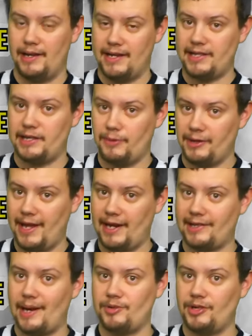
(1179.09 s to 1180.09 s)
this is where the
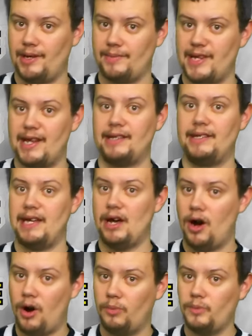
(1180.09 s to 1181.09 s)
exception comes in, the
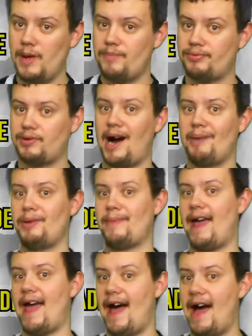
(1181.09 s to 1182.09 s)
only problem
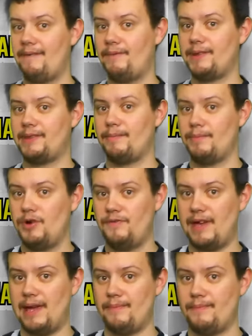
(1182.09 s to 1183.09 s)
I have with the
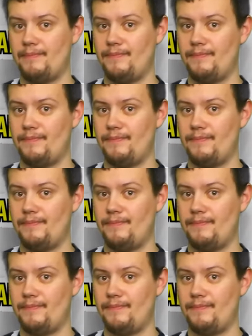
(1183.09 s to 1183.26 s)
movie